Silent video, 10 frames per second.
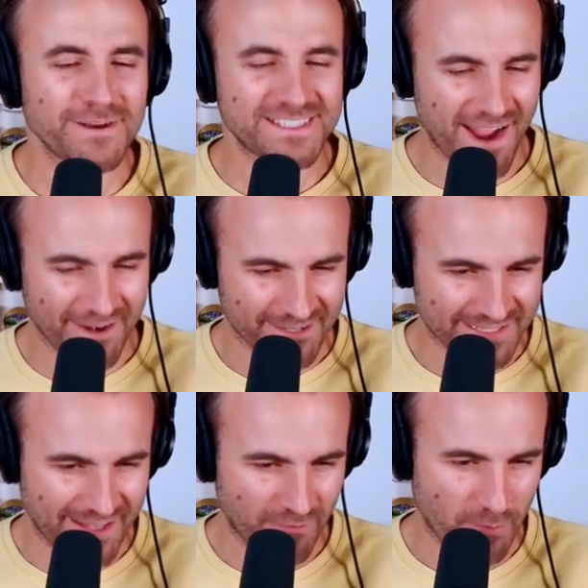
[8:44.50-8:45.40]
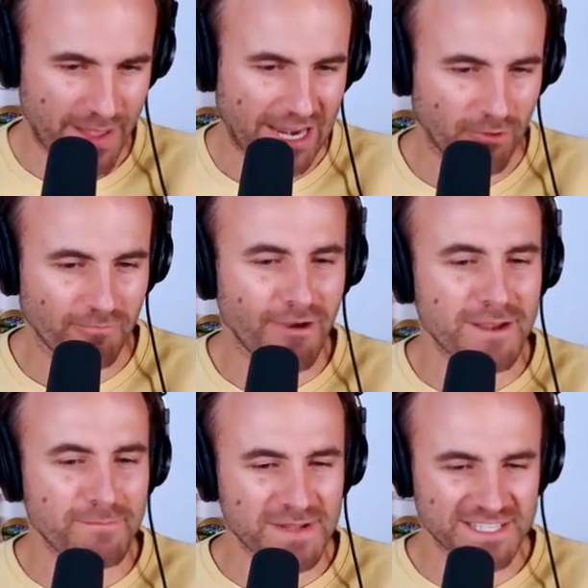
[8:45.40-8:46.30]
diner is given a paddle.
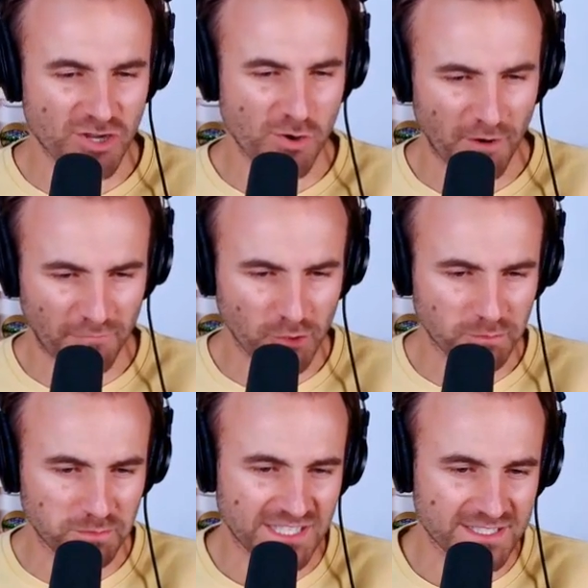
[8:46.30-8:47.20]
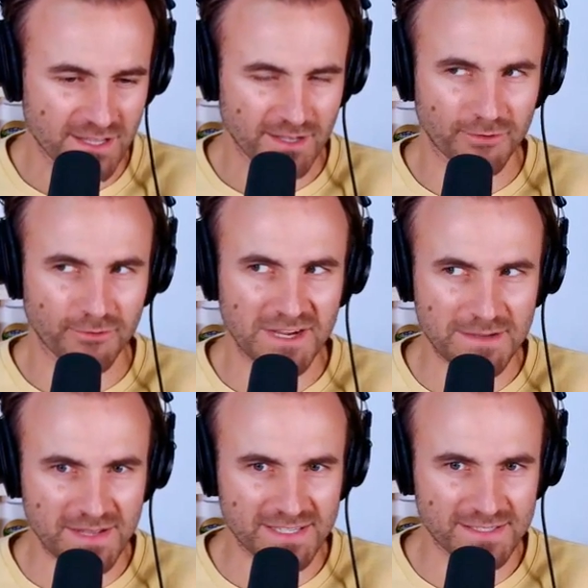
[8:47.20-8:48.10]
Red means no more food, please. Green
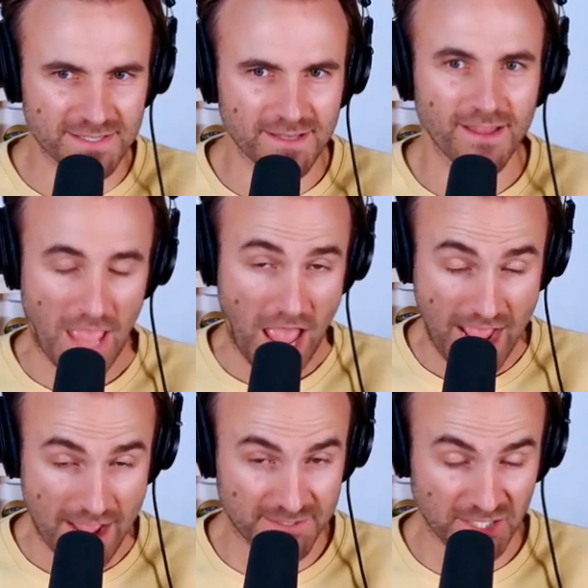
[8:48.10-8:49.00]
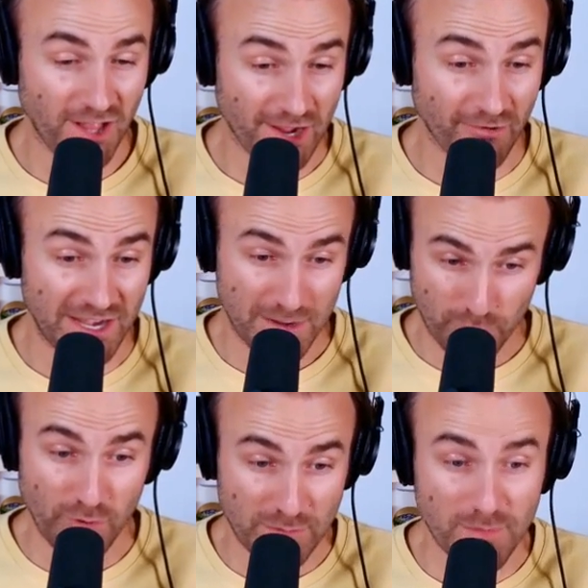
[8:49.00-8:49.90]
means I'm still hungry.
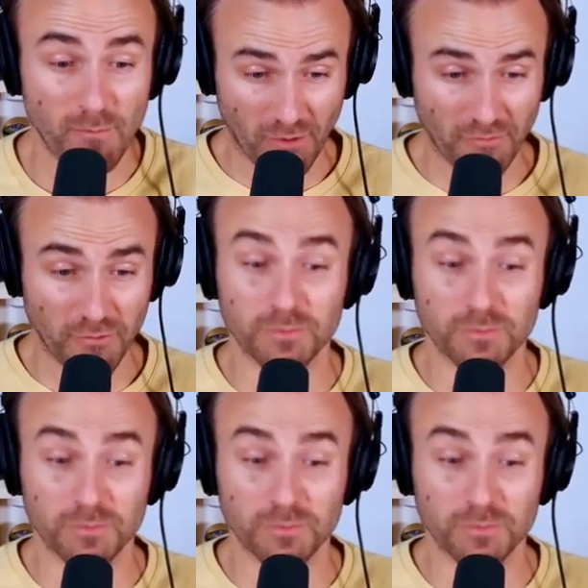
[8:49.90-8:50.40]
Bring me more food,